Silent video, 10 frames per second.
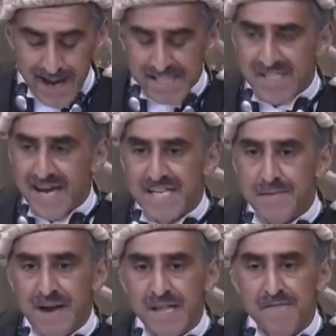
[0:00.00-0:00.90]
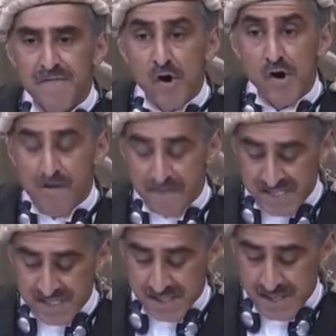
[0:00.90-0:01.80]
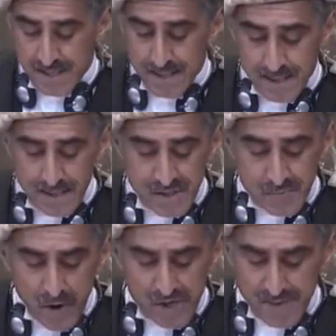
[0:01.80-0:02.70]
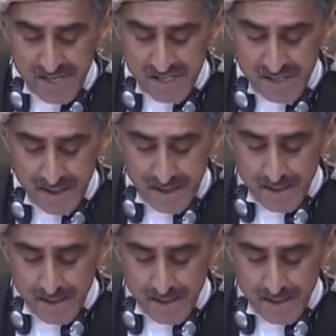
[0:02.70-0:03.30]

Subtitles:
as stated by the Foreign Office spokesperson,